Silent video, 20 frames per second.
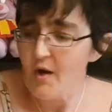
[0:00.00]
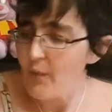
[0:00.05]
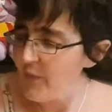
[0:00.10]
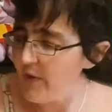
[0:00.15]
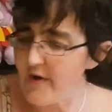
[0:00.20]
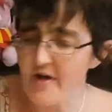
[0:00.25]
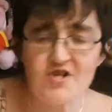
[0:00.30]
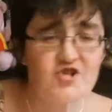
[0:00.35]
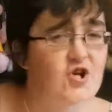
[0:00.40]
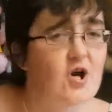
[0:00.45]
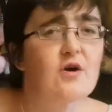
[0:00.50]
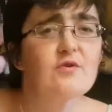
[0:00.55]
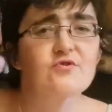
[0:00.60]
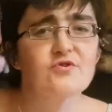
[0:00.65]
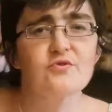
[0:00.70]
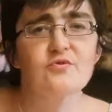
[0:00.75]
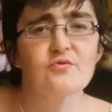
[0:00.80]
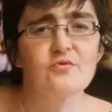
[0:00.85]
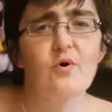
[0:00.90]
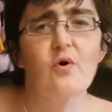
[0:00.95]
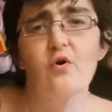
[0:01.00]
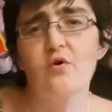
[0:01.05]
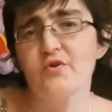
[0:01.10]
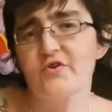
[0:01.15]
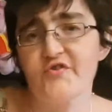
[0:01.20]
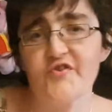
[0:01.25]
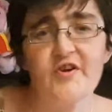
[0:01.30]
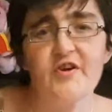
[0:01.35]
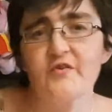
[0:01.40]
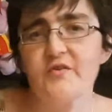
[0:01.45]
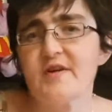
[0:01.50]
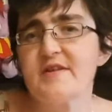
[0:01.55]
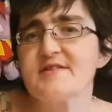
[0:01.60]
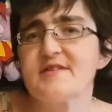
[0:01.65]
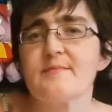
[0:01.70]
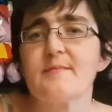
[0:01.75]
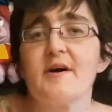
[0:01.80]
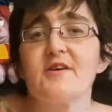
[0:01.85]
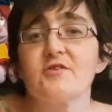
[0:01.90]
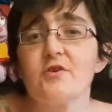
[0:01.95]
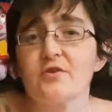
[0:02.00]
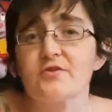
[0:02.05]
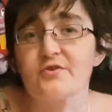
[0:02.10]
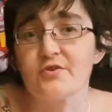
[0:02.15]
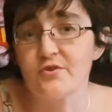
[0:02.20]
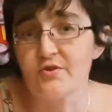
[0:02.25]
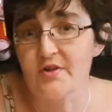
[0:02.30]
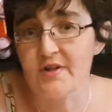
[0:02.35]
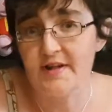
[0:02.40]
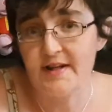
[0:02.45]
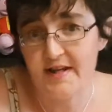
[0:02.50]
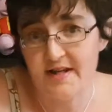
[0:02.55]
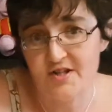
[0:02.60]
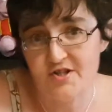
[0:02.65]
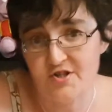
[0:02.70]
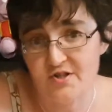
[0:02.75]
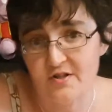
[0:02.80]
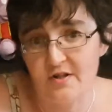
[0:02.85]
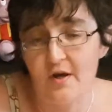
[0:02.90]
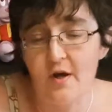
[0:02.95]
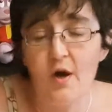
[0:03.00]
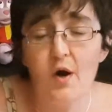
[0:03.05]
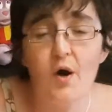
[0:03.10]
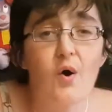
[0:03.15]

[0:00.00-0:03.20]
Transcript: where I showed you all the figurines in my Doctor Who collection.